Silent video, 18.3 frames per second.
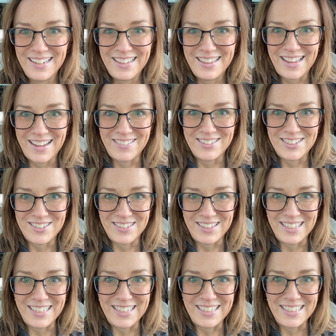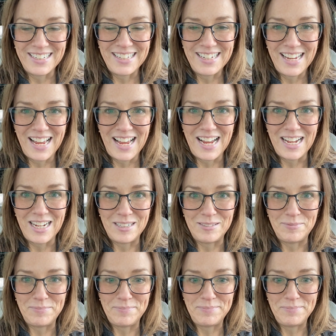that was really good.
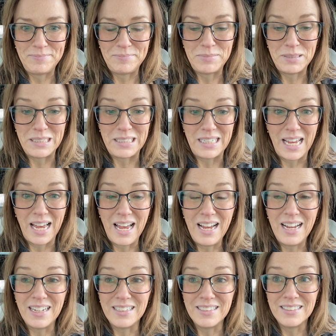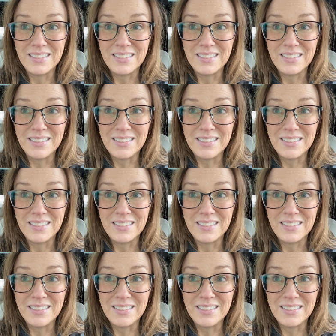Um, but yeah,